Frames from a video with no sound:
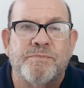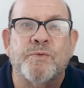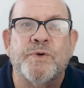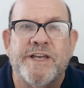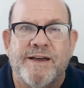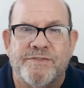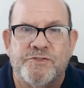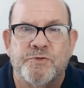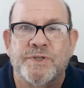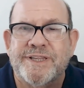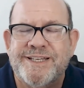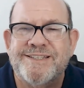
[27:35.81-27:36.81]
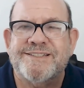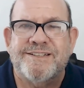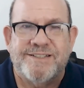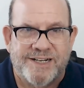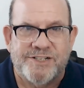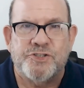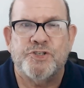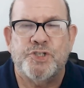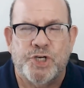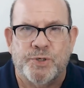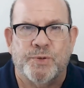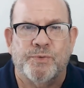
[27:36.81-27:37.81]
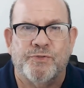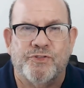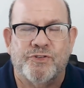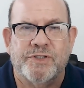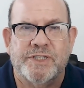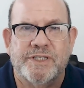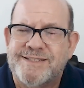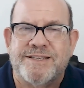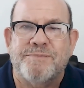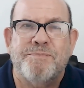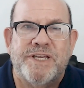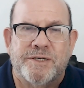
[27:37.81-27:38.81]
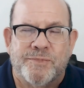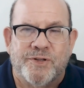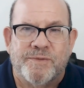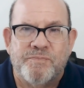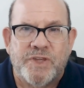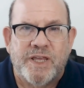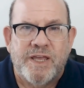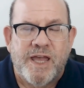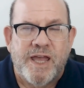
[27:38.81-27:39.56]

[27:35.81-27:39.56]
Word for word: but we have to at least touch toes. That's the minimal.